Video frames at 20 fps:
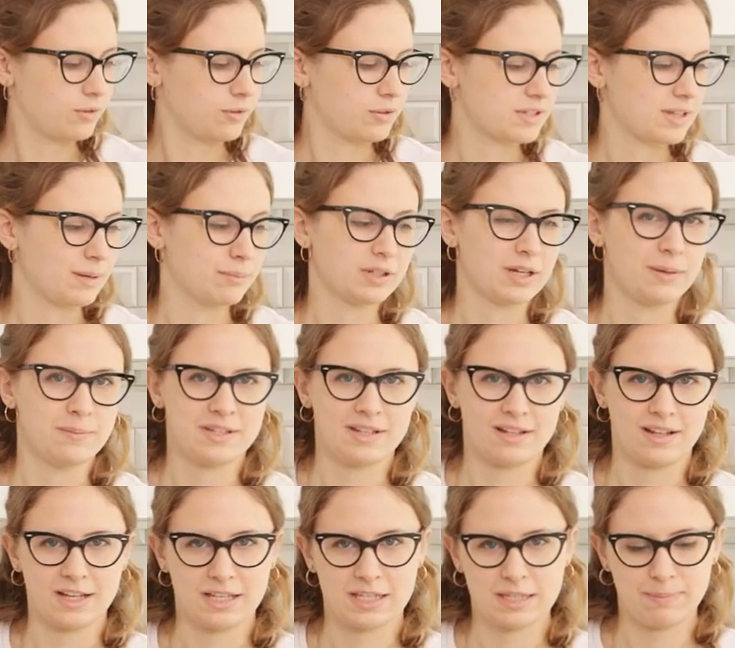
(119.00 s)
or sometimes in
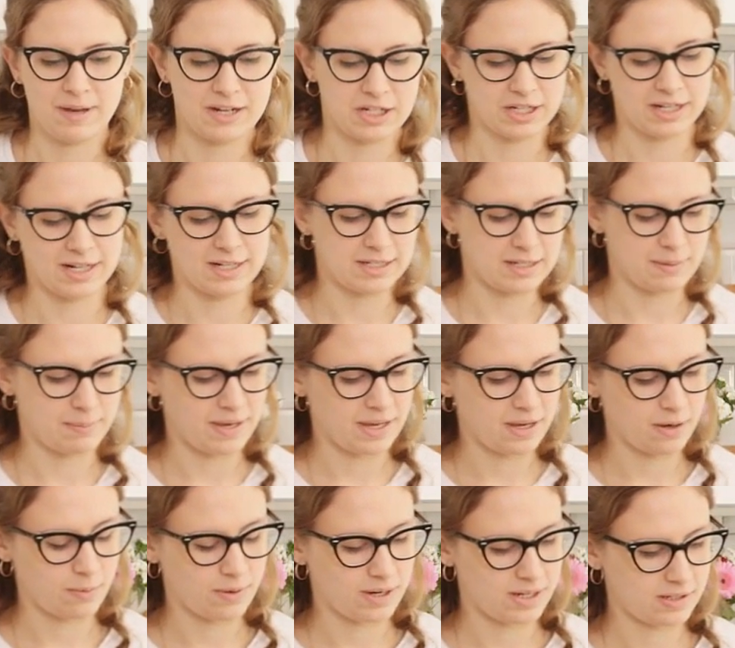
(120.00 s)
like specialty
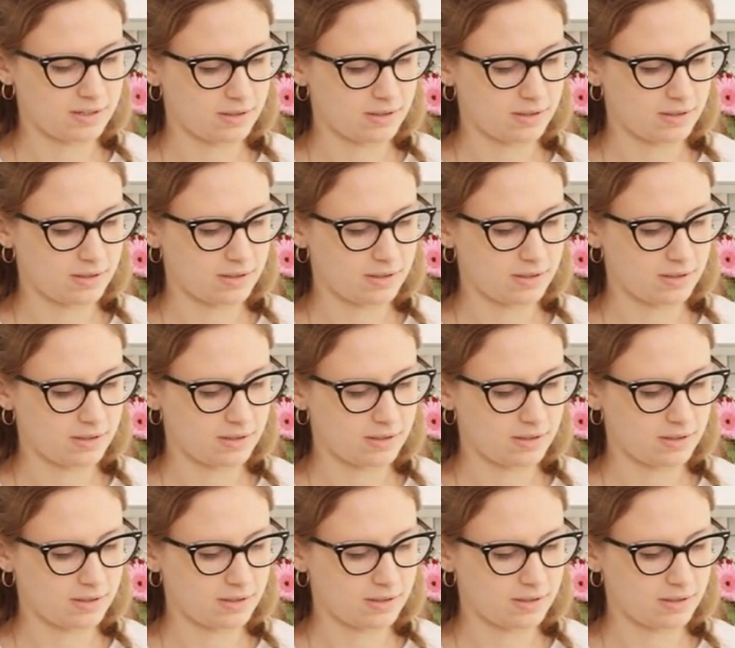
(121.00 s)
bakeware